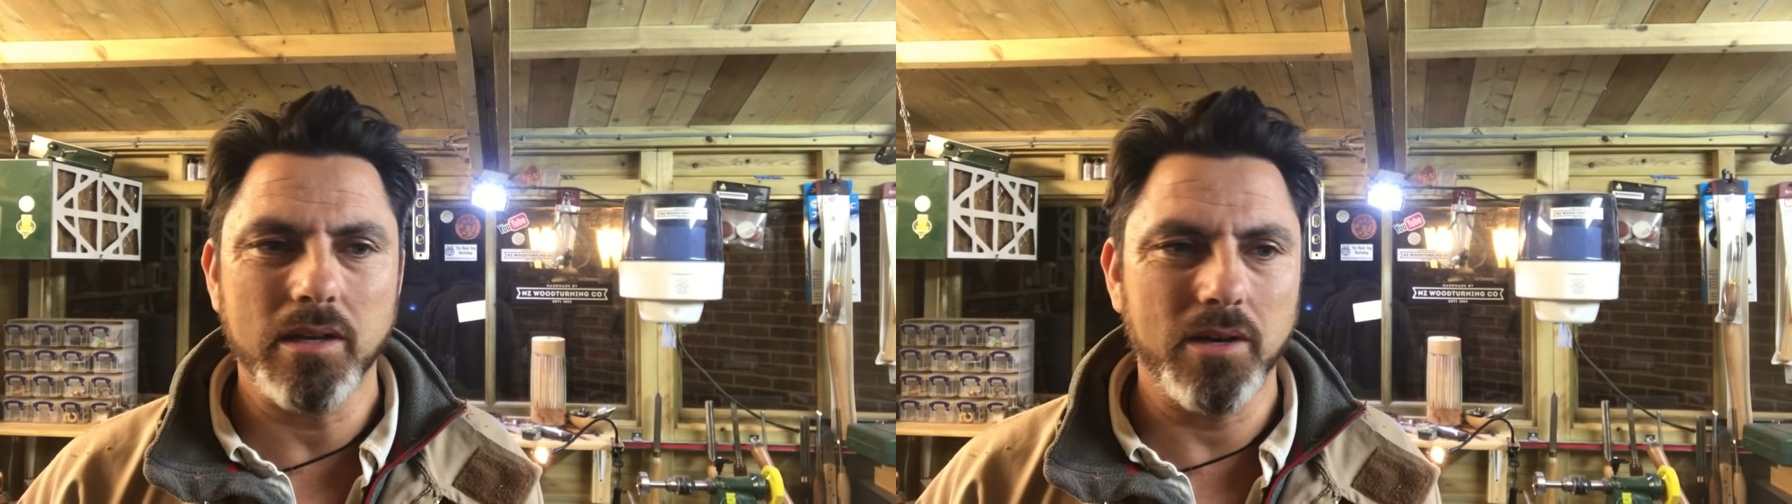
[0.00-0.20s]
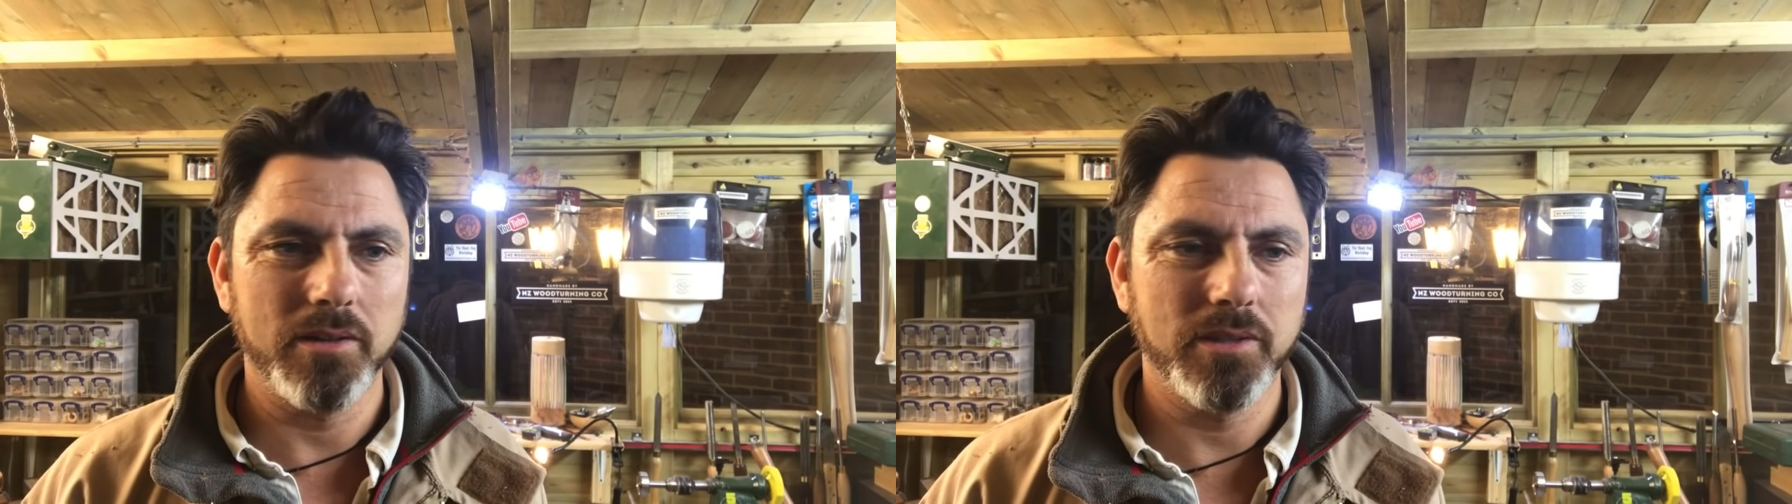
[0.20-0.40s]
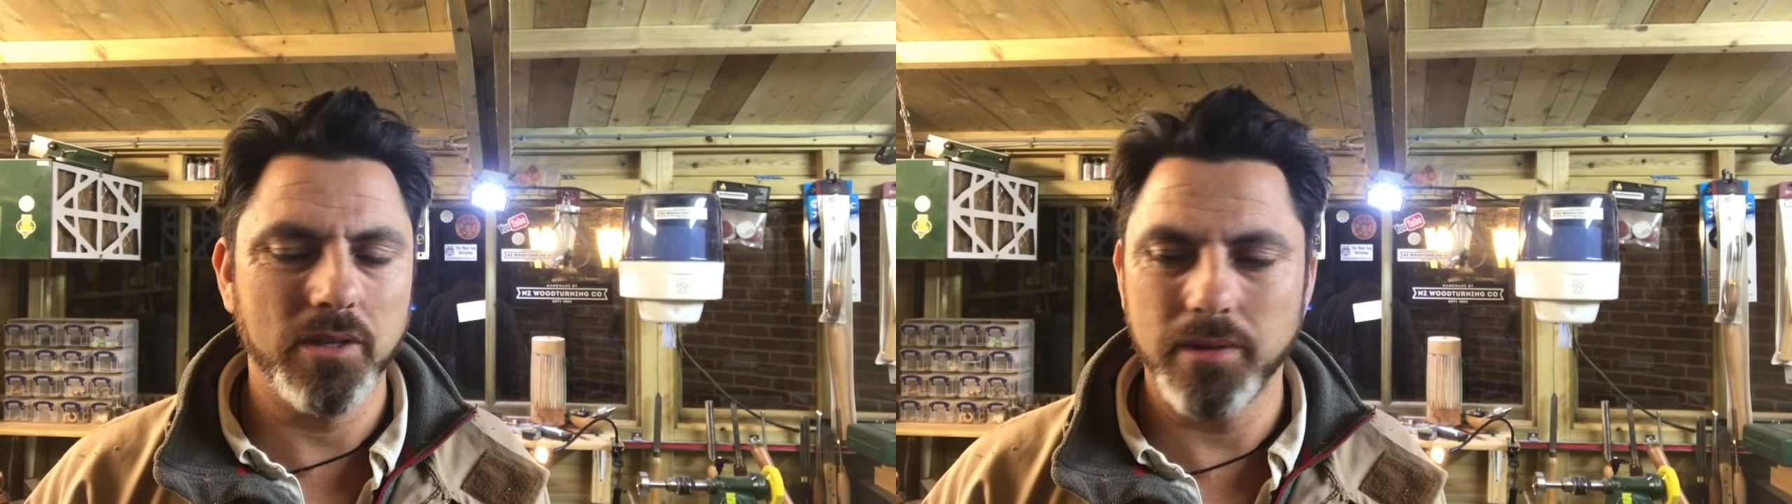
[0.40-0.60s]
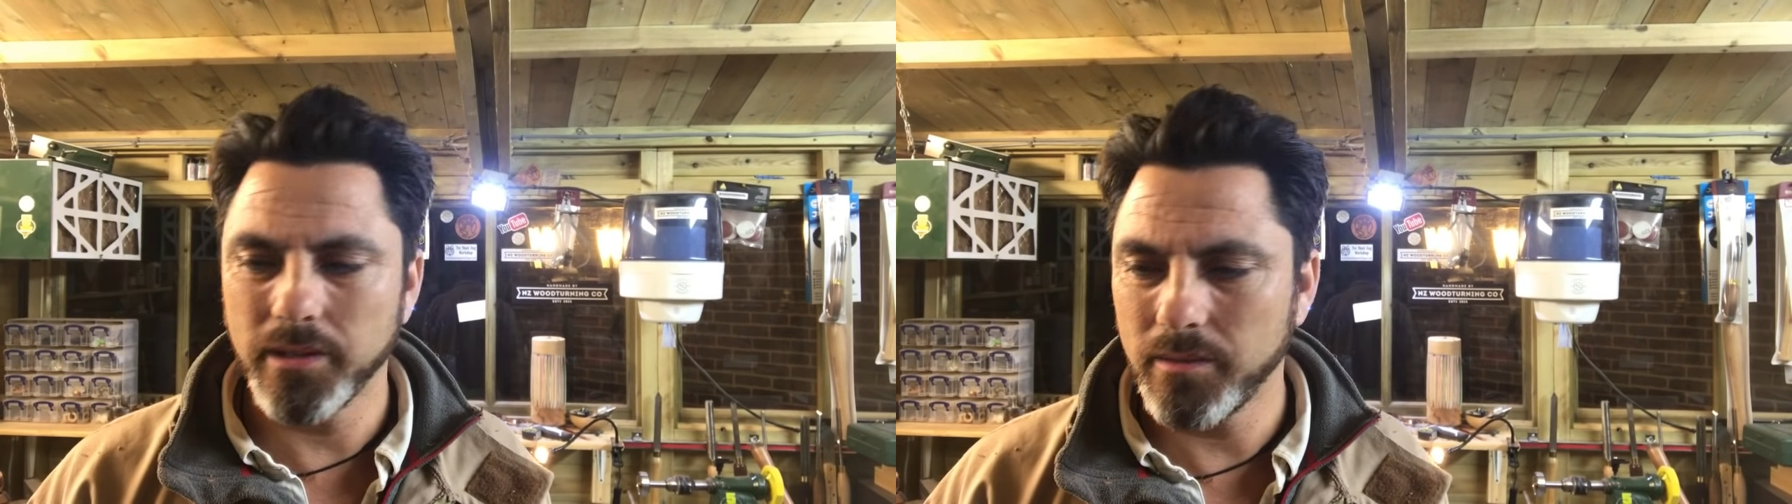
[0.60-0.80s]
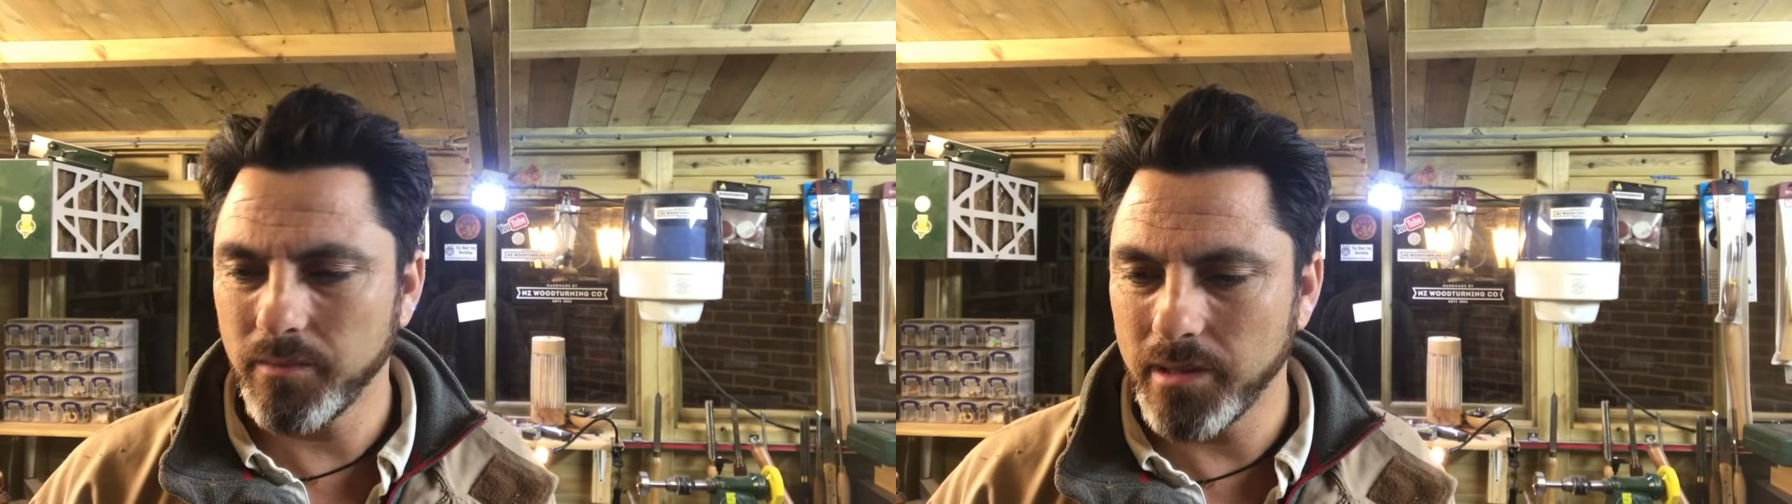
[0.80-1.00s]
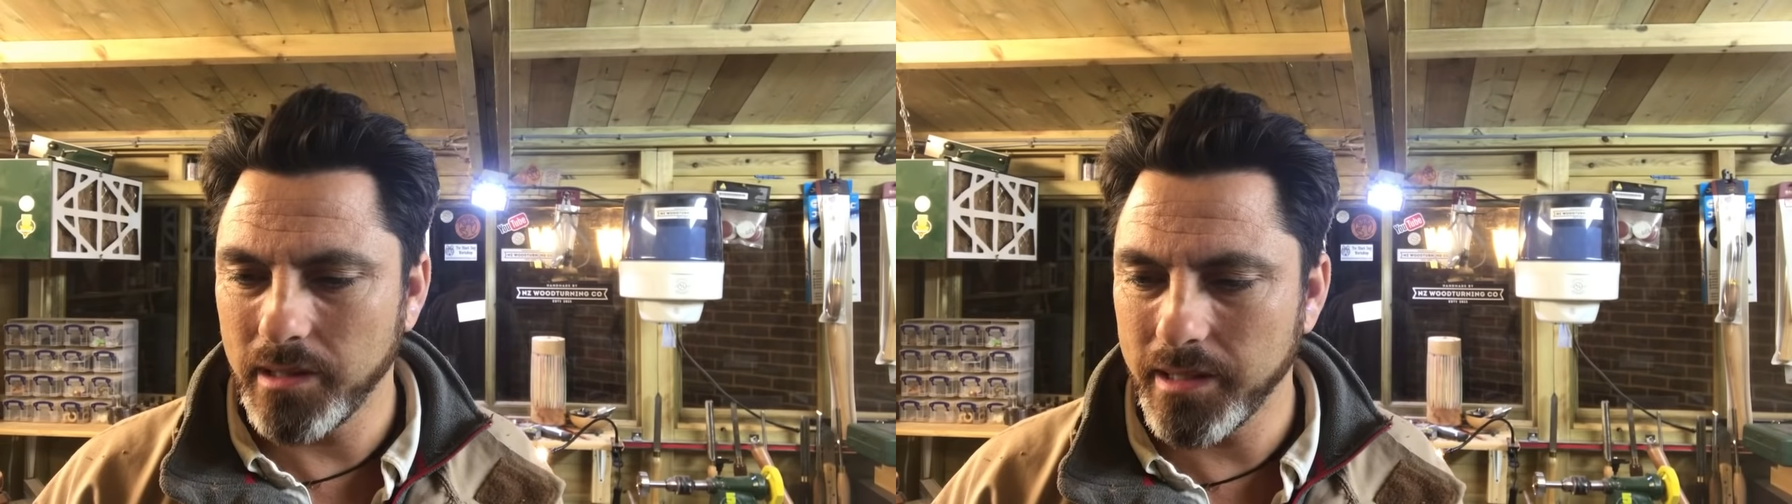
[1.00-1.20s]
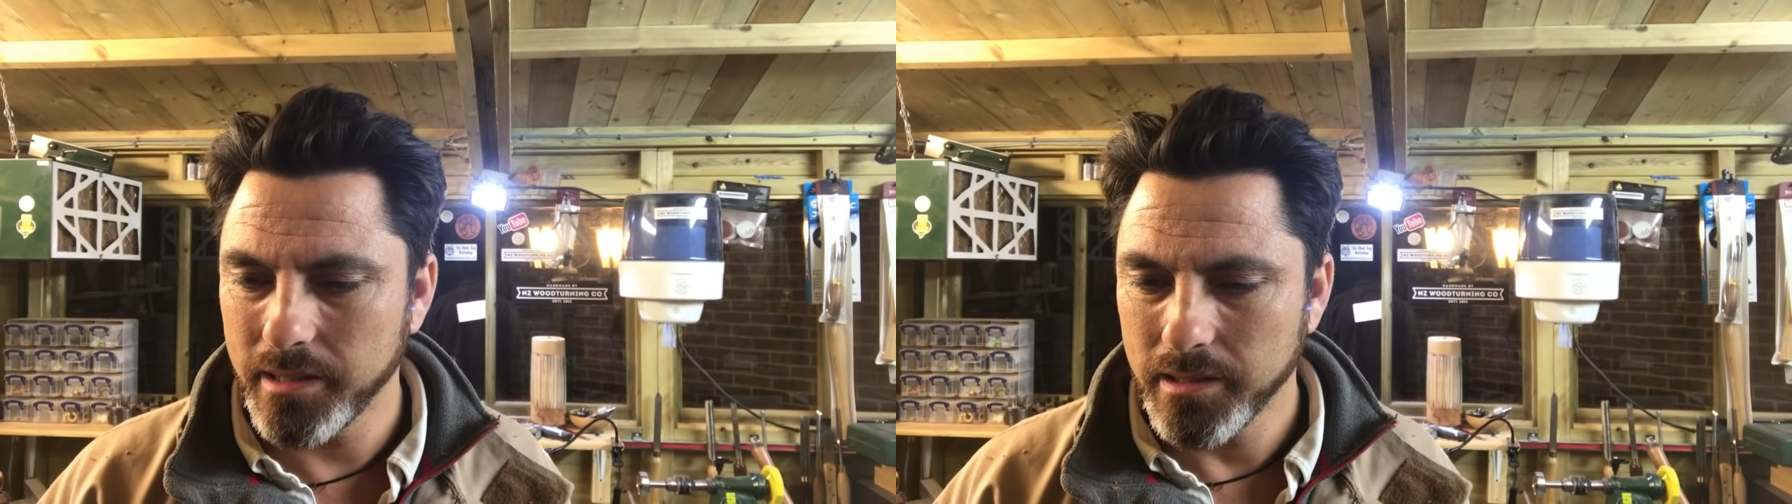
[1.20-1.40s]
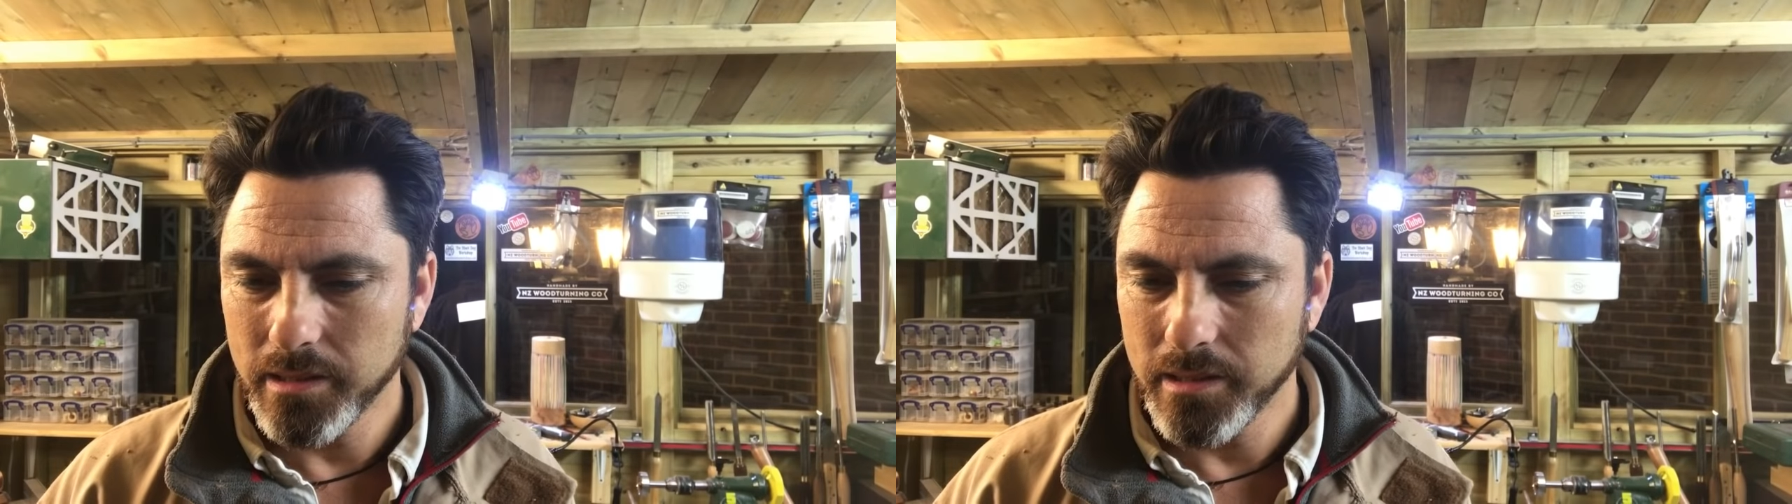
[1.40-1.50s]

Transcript: kind of doing them really,